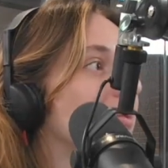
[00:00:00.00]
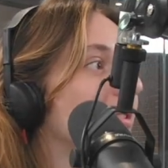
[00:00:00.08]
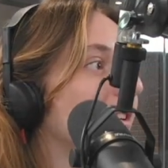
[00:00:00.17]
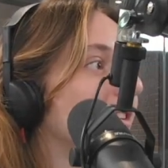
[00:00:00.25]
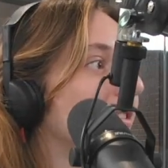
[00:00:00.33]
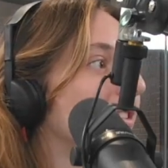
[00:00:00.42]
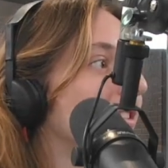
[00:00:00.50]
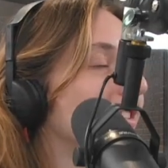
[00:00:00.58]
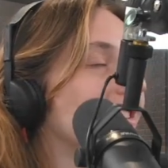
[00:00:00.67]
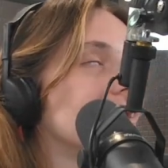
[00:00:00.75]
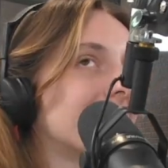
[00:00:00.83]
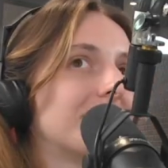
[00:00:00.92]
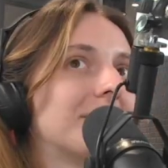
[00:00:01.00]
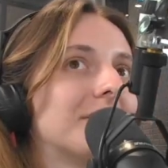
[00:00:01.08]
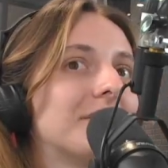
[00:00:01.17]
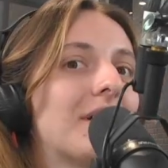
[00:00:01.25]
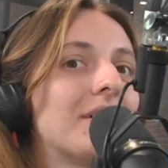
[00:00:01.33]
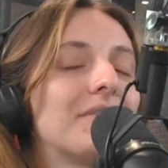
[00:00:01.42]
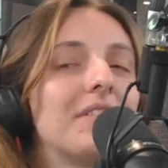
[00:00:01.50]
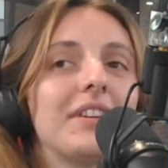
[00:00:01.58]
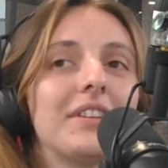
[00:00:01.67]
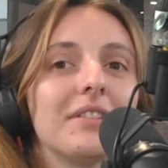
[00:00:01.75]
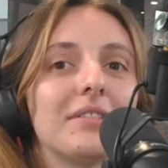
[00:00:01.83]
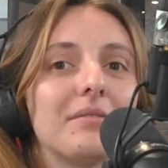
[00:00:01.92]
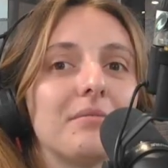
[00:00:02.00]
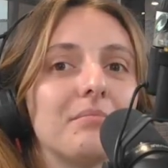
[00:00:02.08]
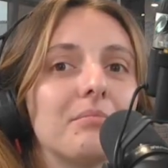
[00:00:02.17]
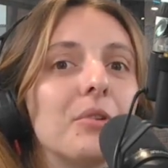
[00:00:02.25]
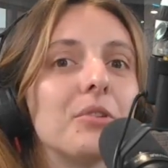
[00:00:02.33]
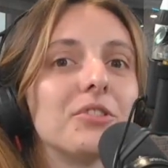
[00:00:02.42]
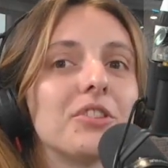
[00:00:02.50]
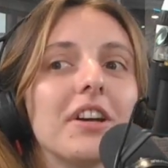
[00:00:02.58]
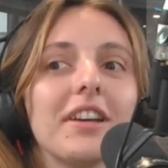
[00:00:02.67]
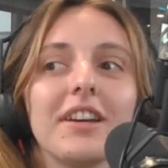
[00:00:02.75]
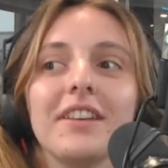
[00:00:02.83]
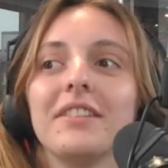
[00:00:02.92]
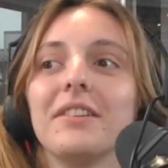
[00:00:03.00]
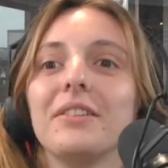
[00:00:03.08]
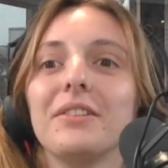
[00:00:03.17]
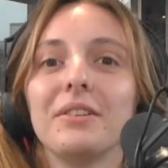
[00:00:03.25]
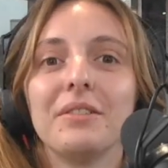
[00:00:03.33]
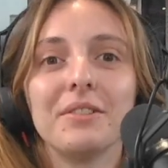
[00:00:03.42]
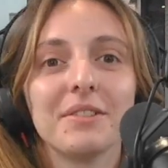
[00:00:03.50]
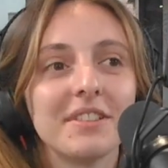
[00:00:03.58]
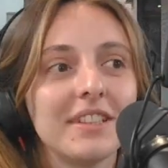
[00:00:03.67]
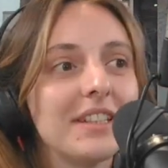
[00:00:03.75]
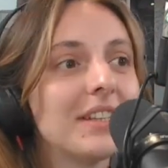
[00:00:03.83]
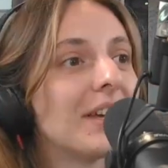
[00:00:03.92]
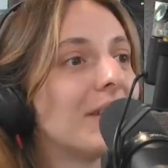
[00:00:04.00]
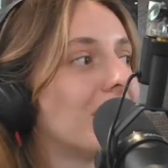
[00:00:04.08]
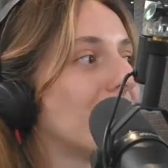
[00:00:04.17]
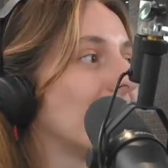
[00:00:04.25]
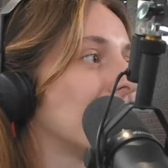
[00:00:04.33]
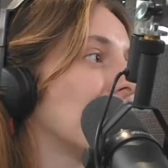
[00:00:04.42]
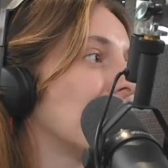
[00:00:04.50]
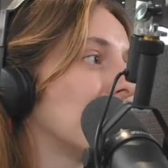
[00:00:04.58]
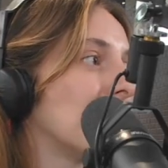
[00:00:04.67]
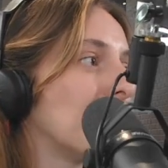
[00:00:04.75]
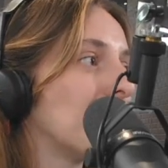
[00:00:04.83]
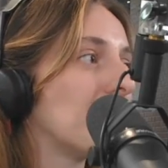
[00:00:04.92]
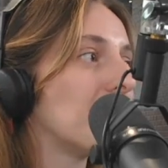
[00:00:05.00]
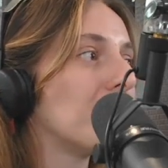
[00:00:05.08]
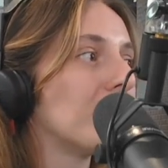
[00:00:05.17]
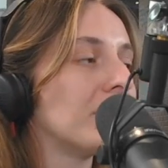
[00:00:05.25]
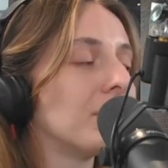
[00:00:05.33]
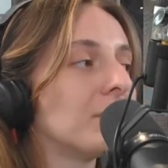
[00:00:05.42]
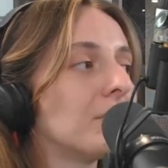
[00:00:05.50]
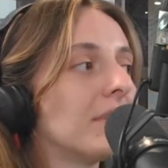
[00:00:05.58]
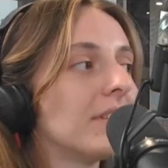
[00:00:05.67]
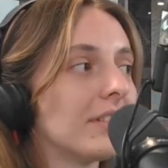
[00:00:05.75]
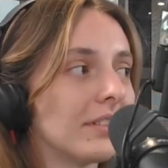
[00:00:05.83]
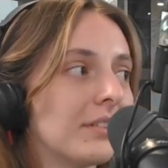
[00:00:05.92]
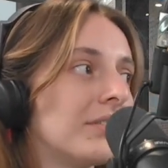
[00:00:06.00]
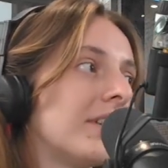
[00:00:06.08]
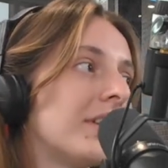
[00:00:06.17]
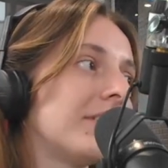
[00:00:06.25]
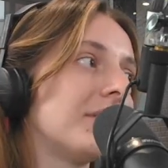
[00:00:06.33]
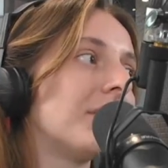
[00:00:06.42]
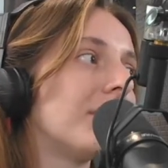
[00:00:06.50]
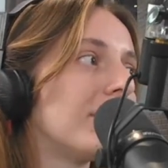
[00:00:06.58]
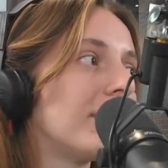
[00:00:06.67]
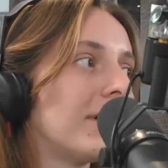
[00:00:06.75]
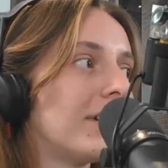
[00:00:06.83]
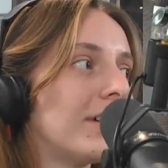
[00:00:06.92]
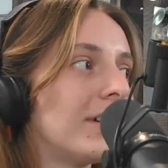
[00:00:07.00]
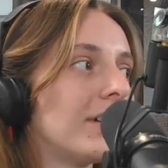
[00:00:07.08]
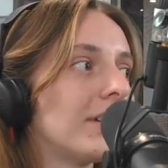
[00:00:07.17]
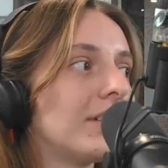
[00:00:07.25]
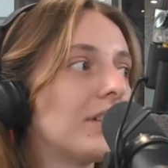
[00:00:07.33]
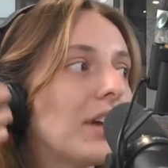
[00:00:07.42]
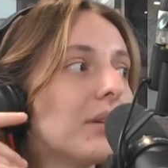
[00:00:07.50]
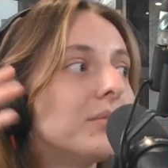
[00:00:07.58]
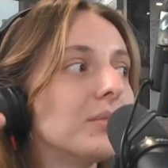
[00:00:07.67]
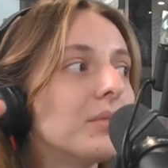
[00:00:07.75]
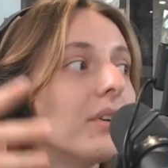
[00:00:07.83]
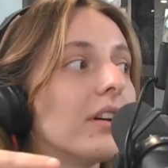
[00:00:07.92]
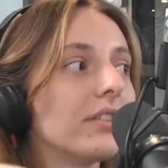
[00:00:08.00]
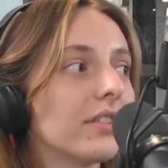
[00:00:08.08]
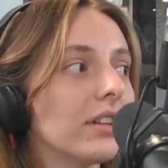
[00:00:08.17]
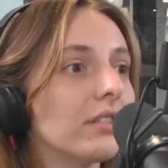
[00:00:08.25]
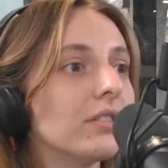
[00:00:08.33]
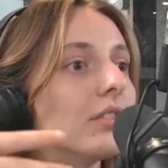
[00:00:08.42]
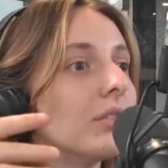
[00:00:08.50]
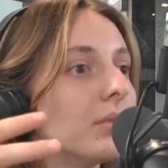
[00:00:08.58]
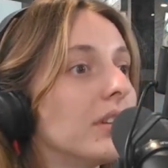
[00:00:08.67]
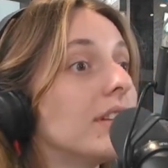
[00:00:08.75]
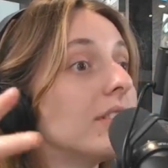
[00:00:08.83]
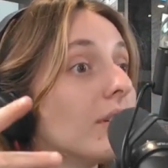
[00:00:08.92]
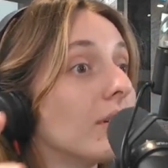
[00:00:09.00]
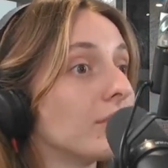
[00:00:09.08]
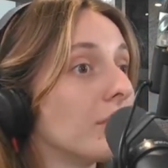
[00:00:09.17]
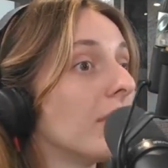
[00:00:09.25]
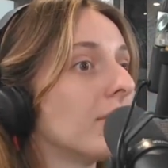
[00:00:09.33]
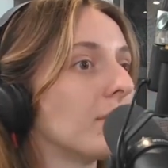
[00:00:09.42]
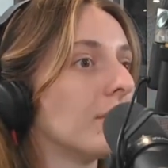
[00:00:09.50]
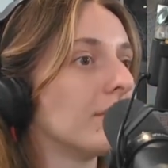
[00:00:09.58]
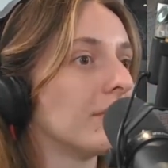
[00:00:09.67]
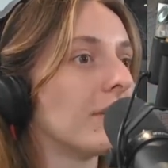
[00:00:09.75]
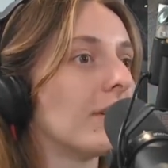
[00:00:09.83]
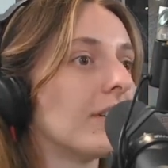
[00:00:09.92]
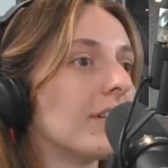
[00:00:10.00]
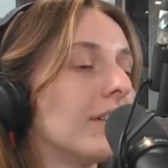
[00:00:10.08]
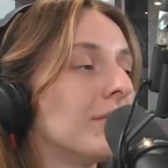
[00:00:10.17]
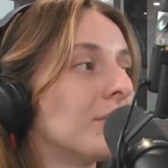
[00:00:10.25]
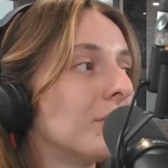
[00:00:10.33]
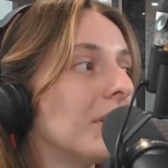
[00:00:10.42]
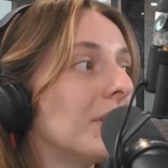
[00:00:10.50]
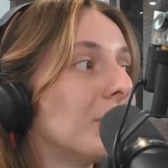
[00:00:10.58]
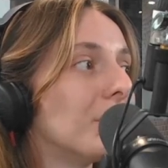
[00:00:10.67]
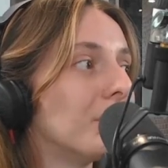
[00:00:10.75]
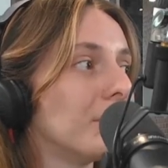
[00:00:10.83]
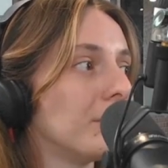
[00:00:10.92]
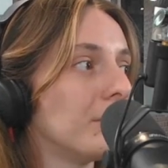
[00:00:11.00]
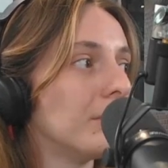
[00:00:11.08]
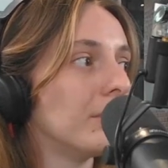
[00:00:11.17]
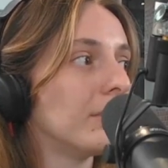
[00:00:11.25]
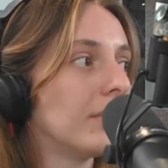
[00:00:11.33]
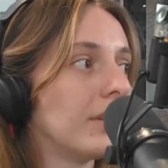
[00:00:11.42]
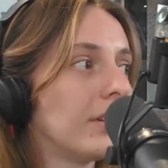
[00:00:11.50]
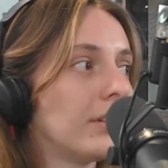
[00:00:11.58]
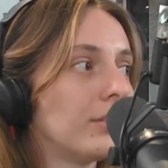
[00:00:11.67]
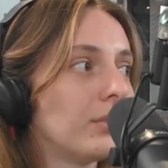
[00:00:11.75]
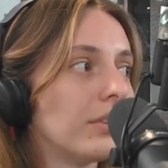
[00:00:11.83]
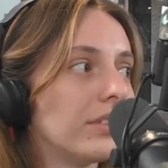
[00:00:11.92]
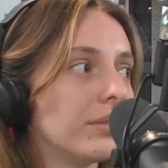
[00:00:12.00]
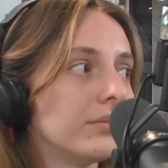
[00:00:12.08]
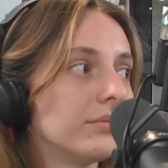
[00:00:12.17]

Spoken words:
are, I think, more shy in the university, and some people in the street and all that came to us and really talked to us. So it's very cool to have them.